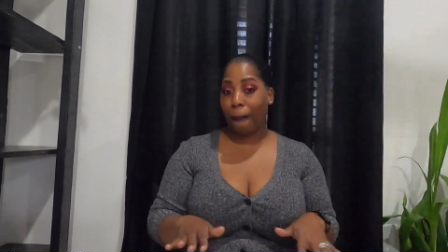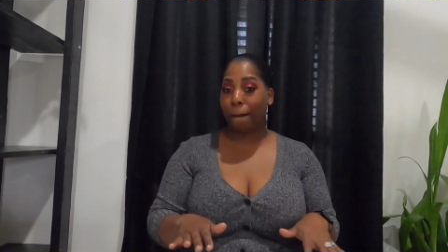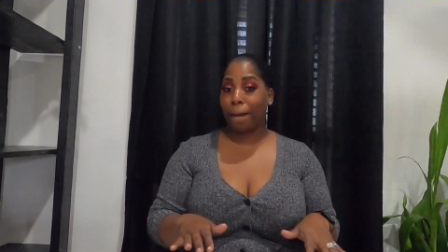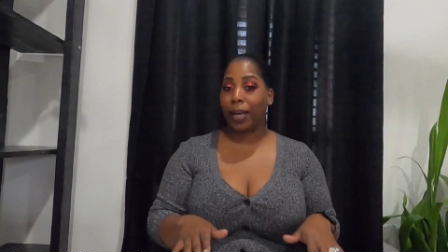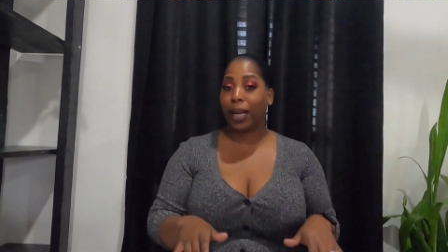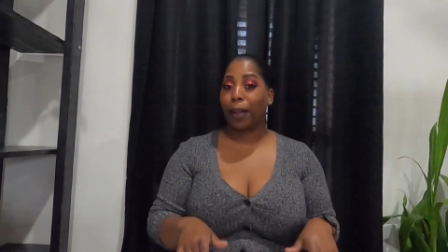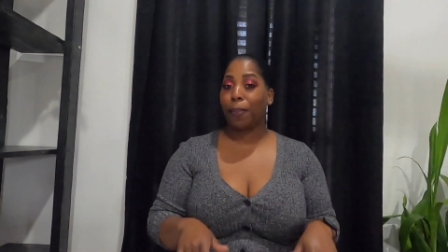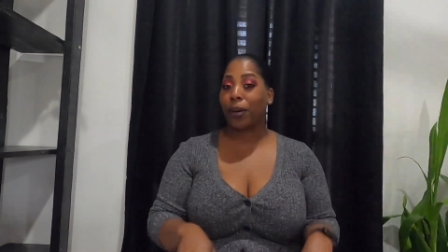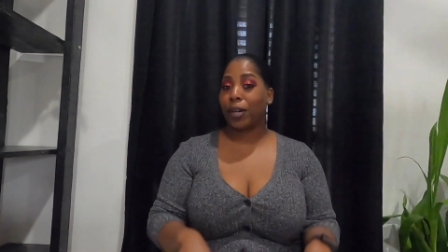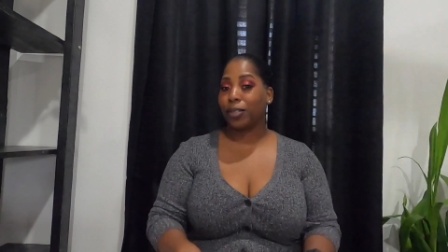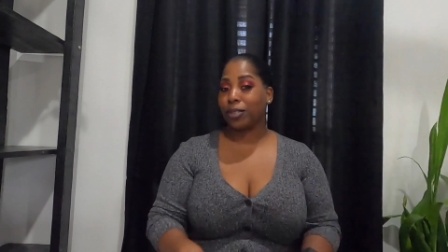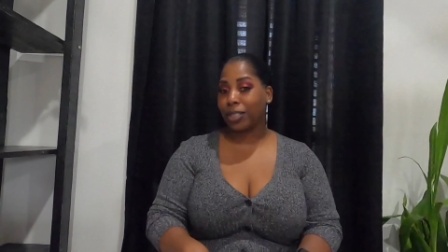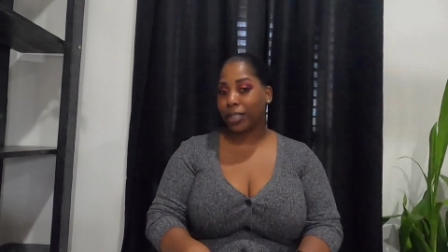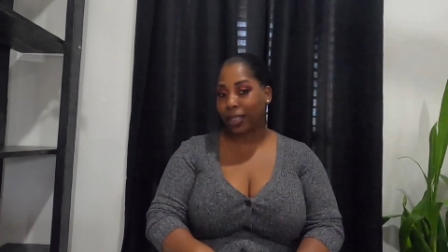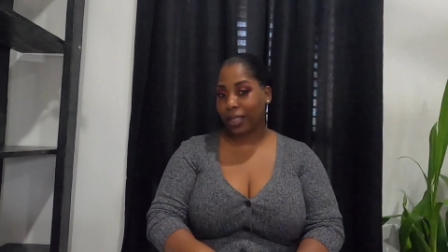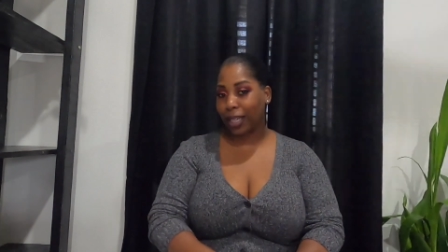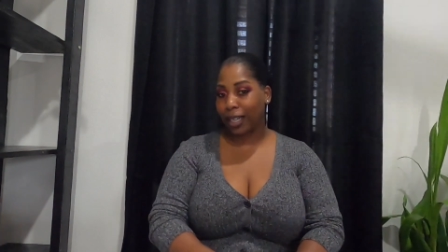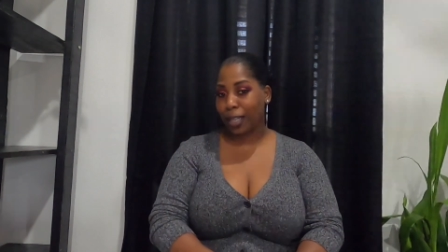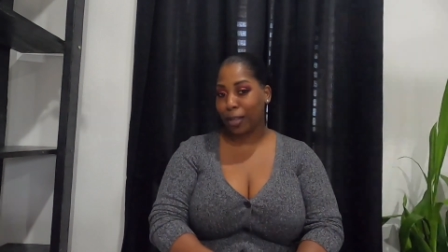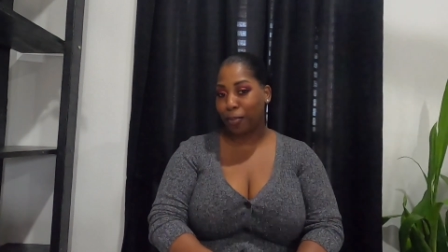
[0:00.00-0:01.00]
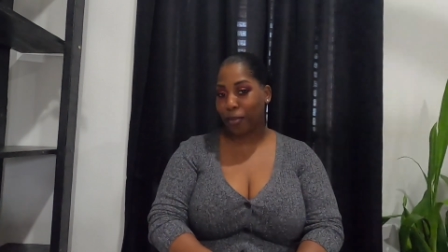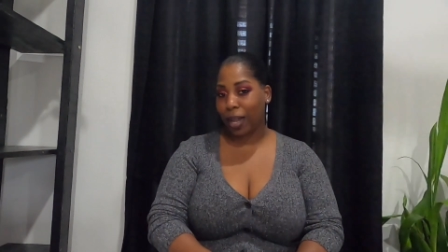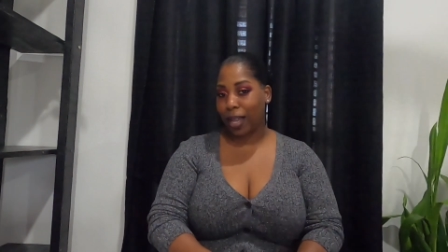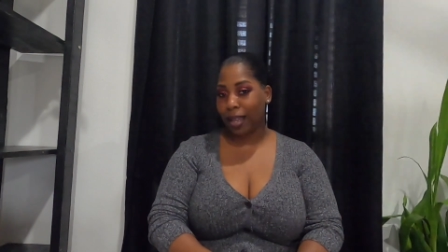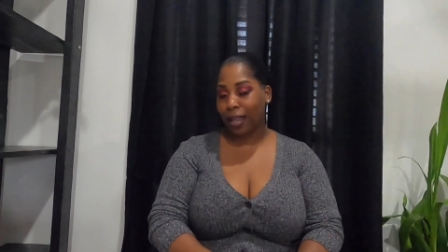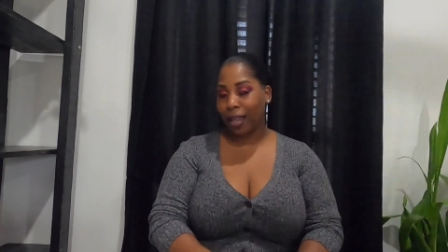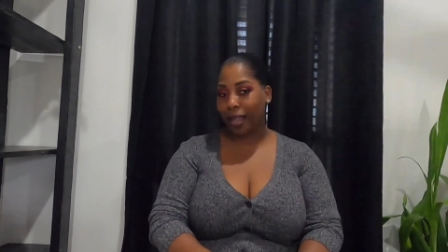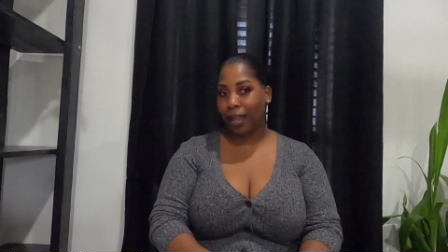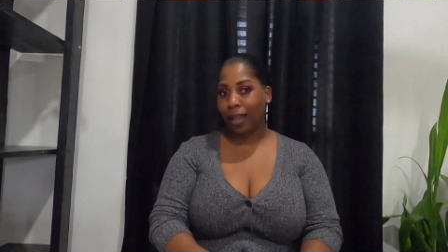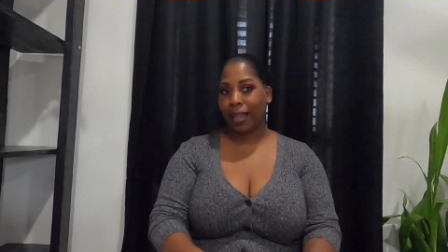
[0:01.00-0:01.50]
but I purchased
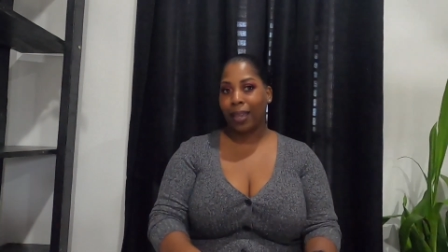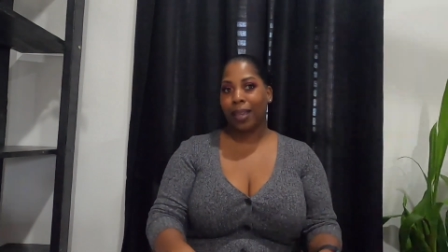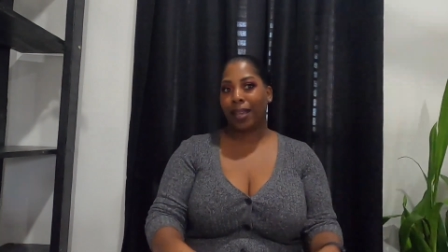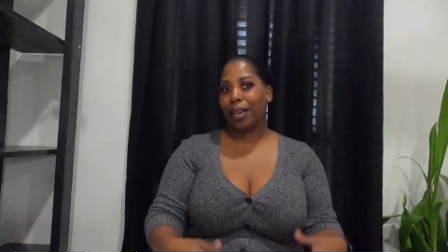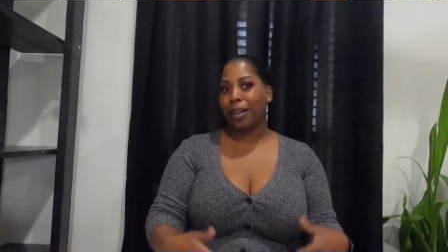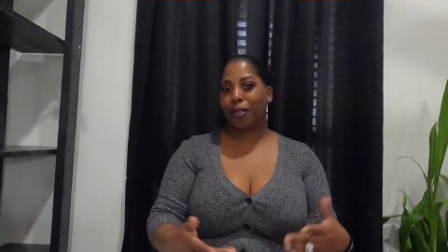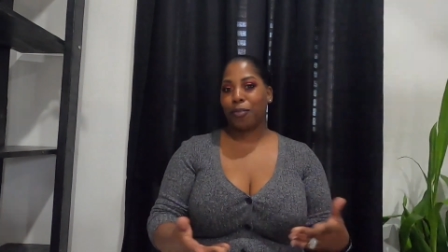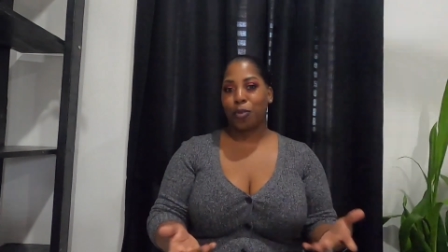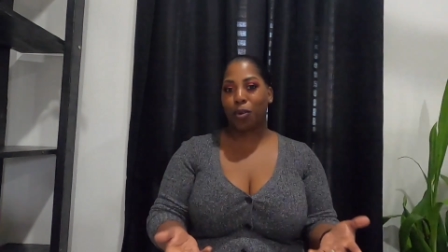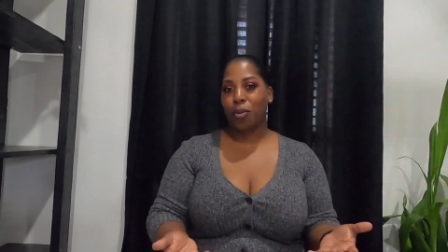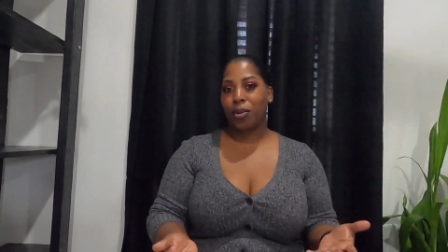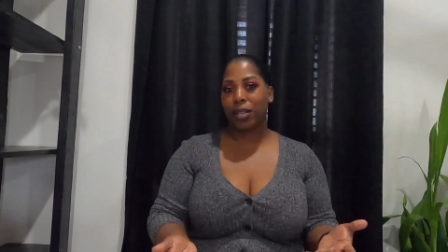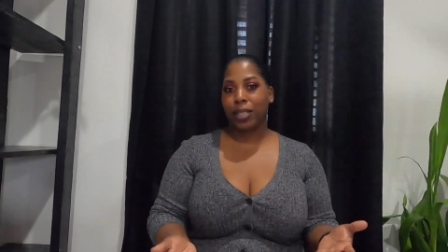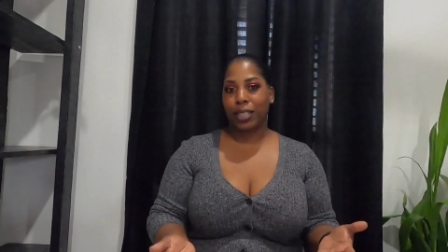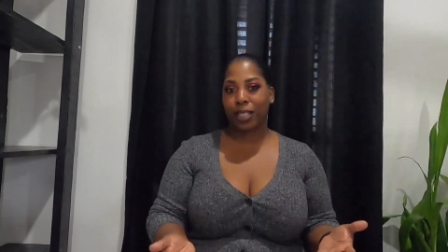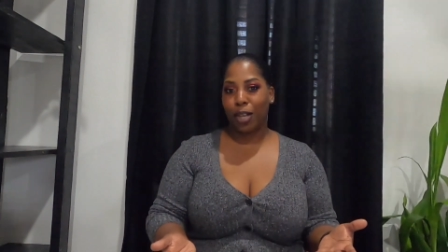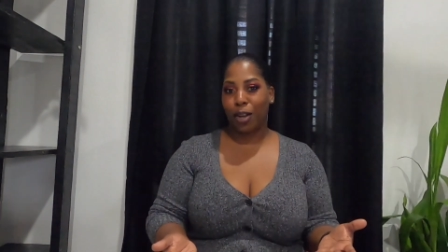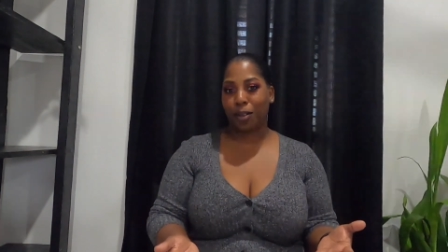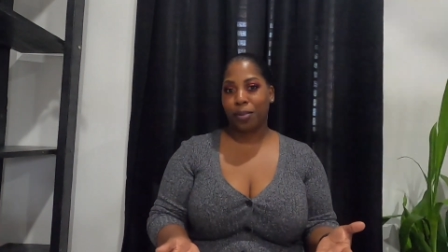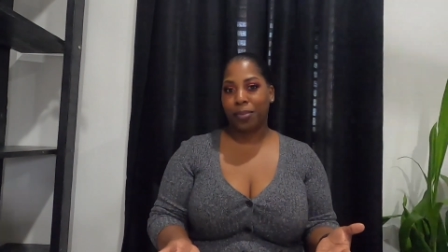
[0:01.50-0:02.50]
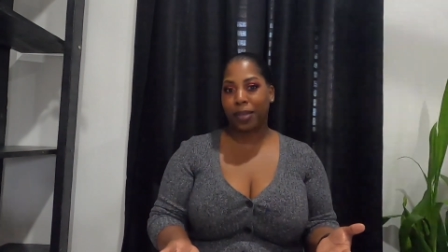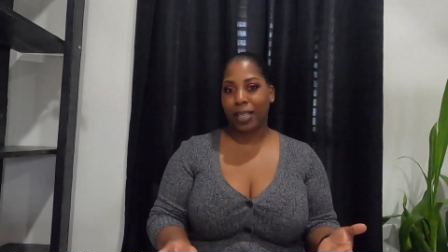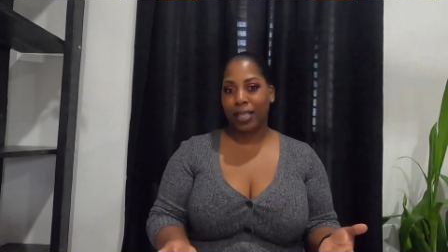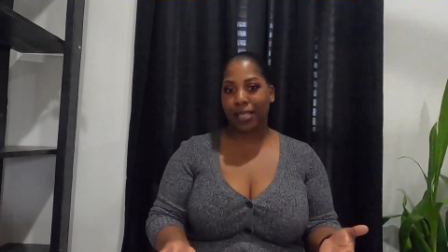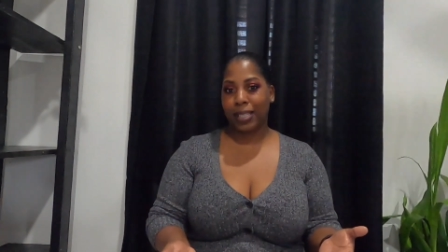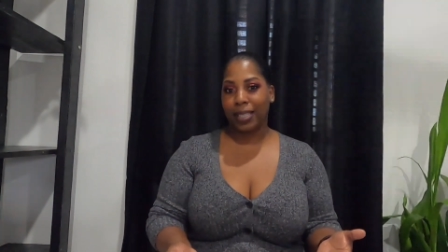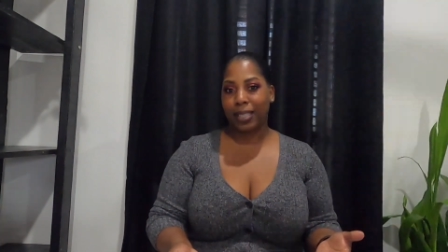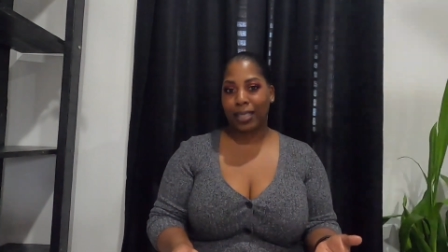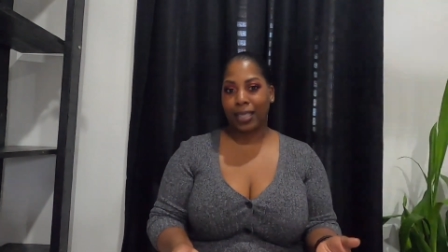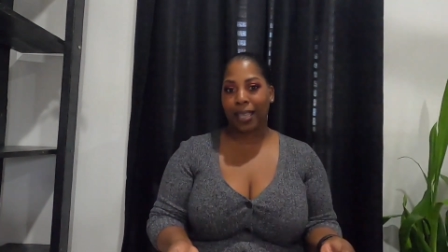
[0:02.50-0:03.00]
anyway, of course,
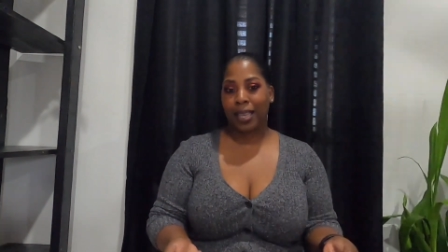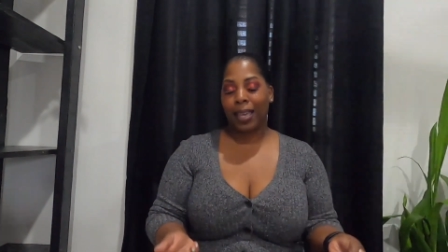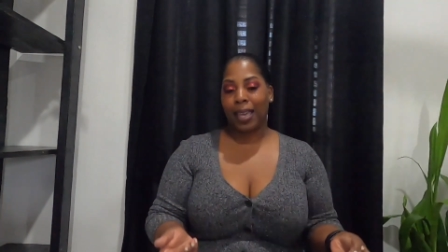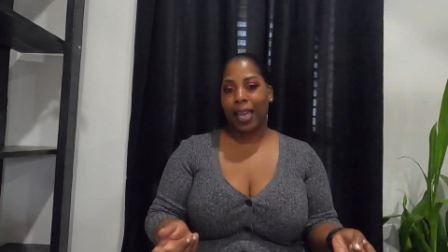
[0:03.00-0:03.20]
HomeGoods.